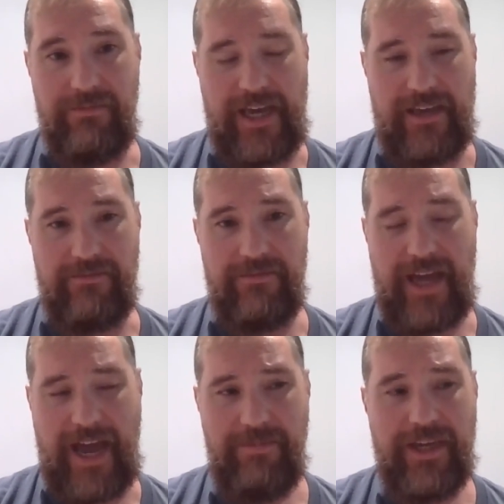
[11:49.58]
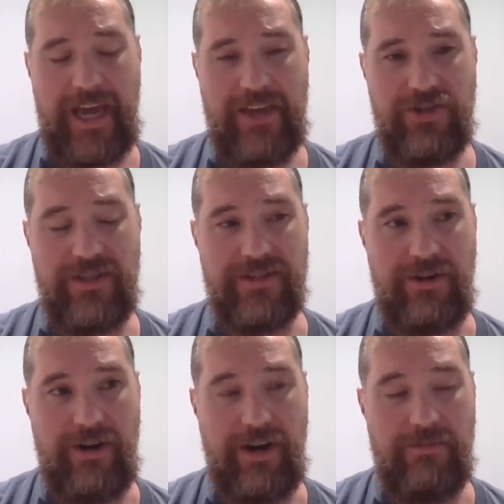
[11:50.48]
And applications
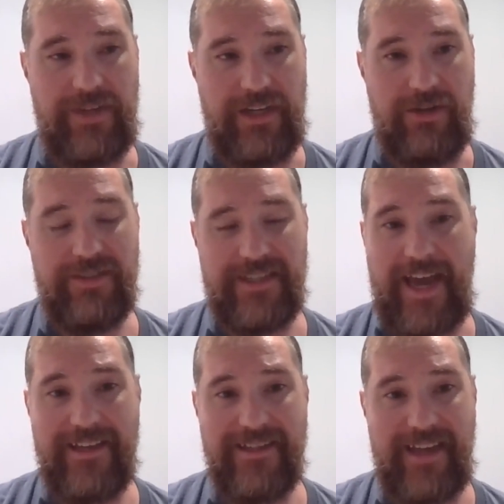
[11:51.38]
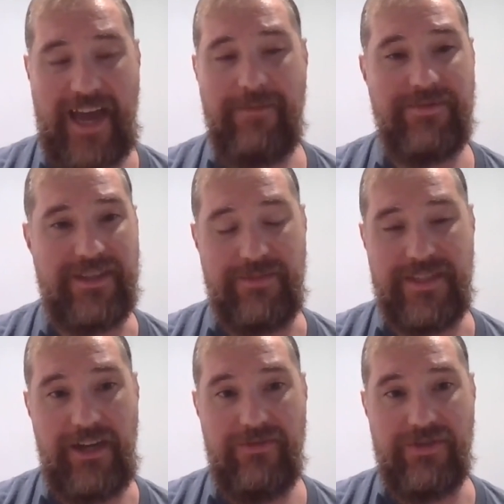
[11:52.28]
are, SaaS apps
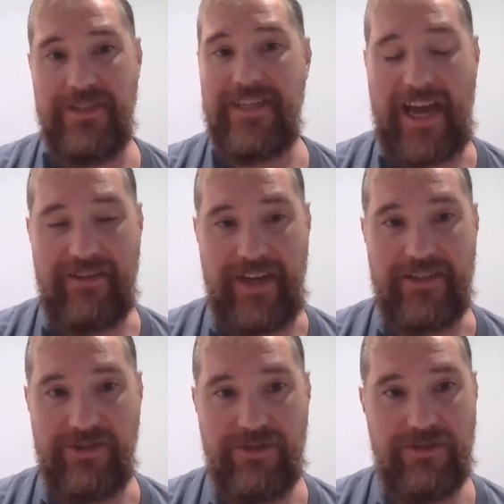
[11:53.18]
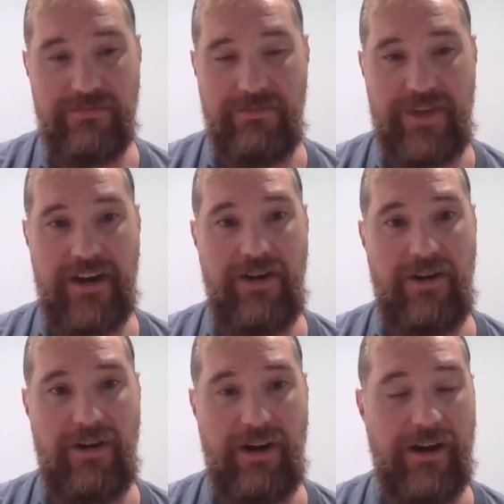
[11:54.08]
themselves are attack vectors. There
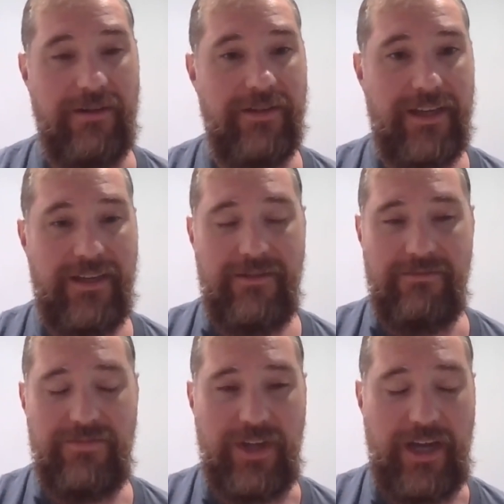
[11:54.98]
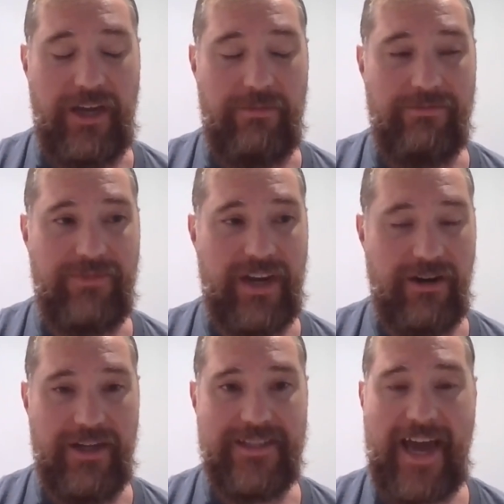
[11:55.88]
are
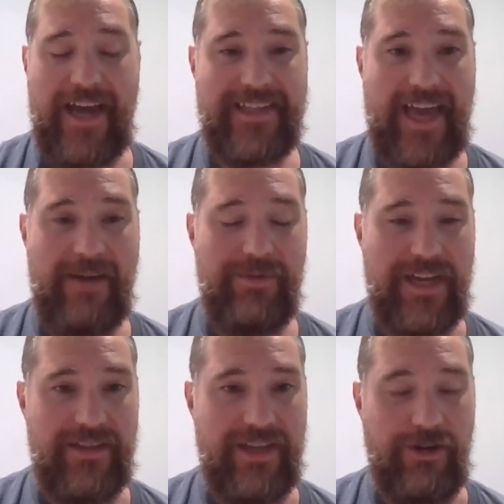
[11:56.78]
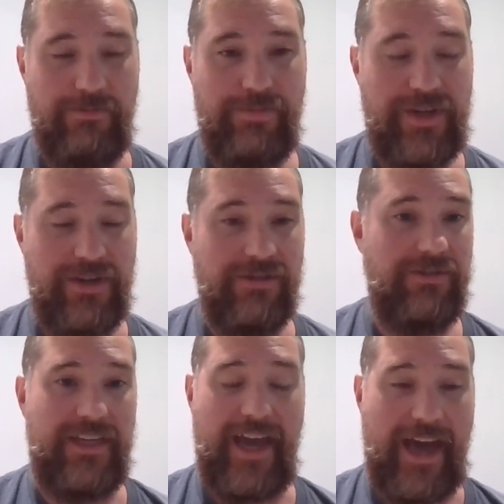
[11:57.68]
attacks happening that are
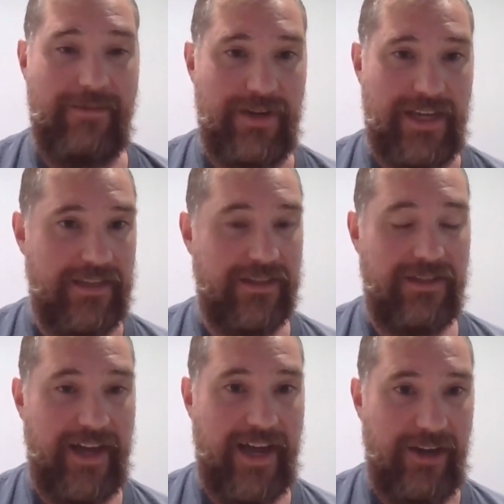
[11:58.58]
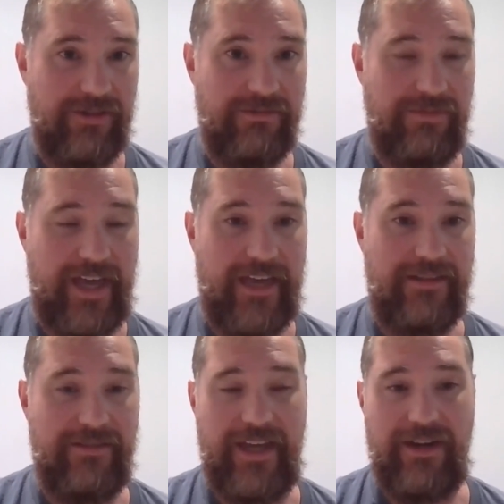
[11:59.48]
purely happening in the cloud
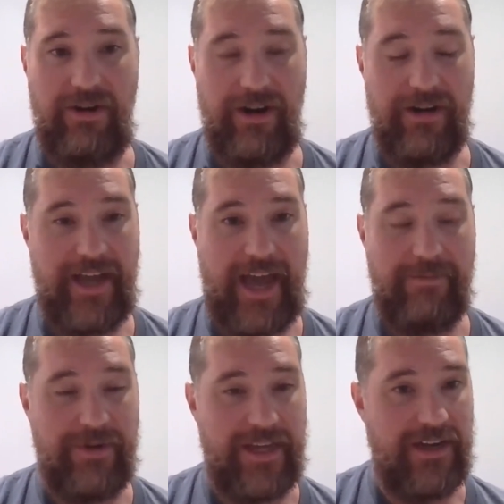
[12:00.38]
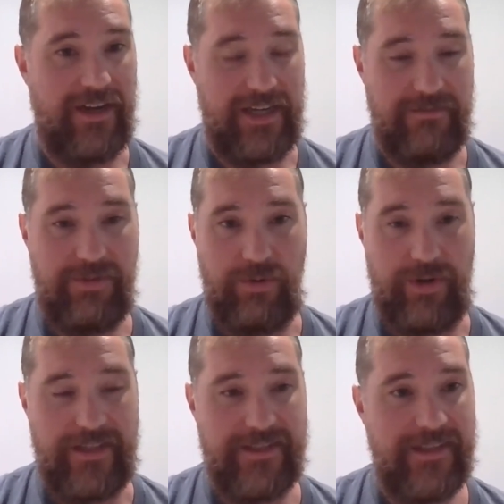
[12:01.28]
that aren't happening on
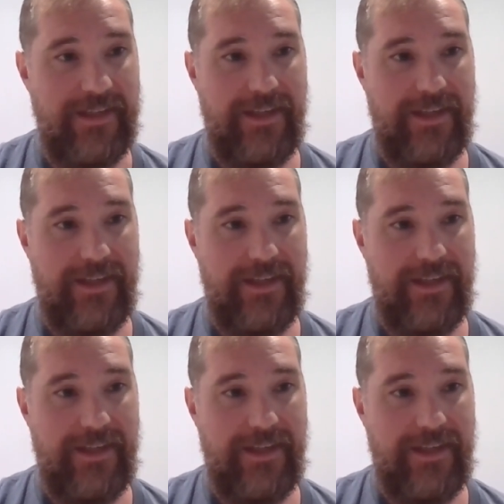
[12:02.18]
endpoints.